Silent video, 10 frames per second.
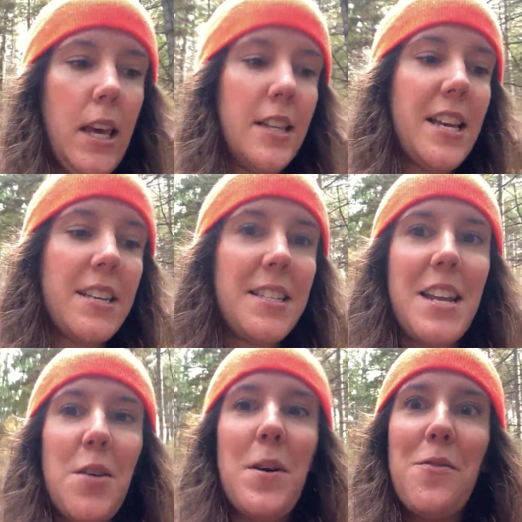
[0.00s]
Testing
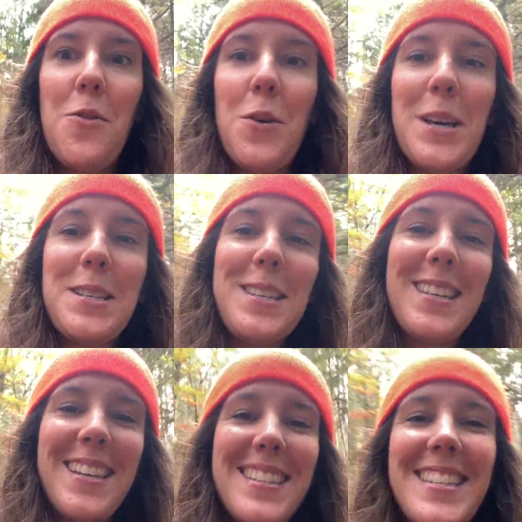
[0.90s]
out my voice.
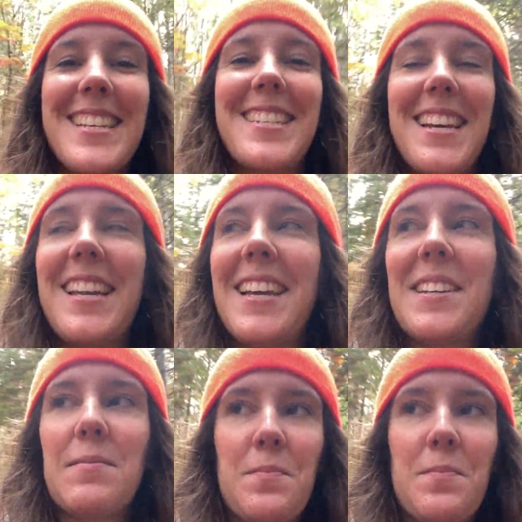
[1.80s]
It's exciting.